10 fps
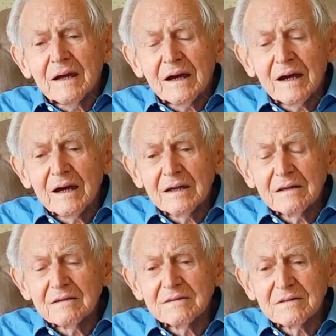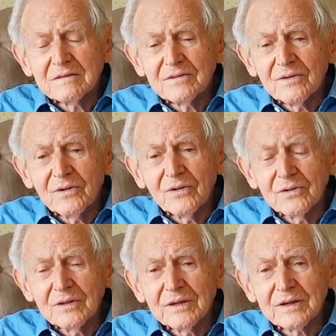and
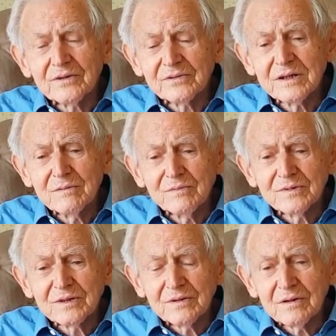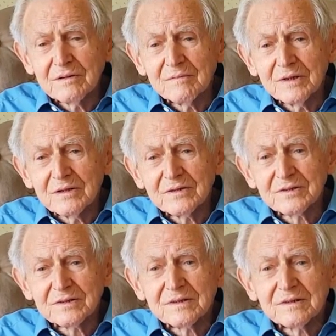all the creams and
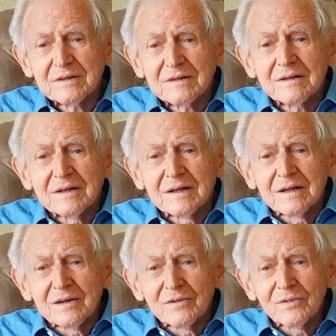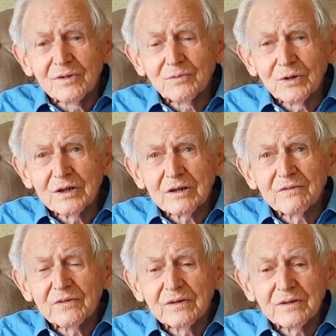ointments would work
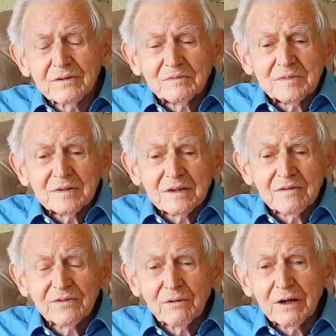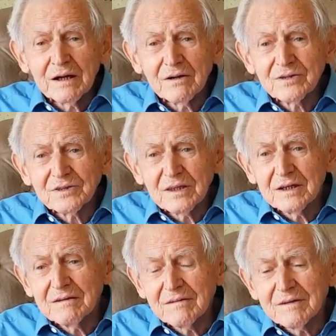for a few hours and
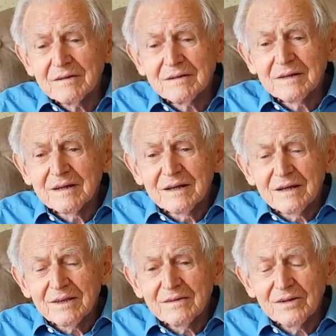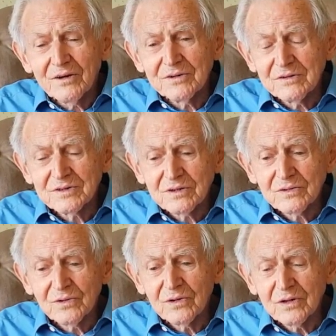then no use at
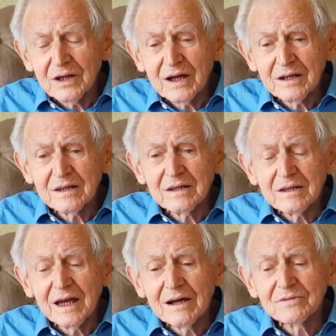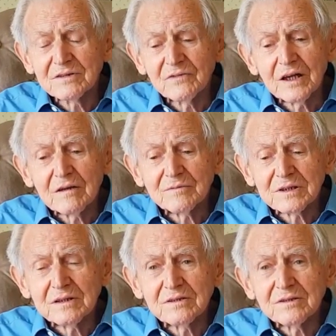all, and it now developed
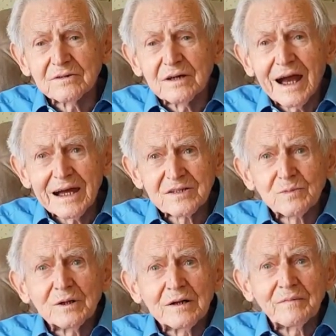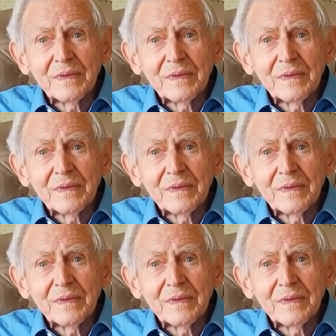into asthma,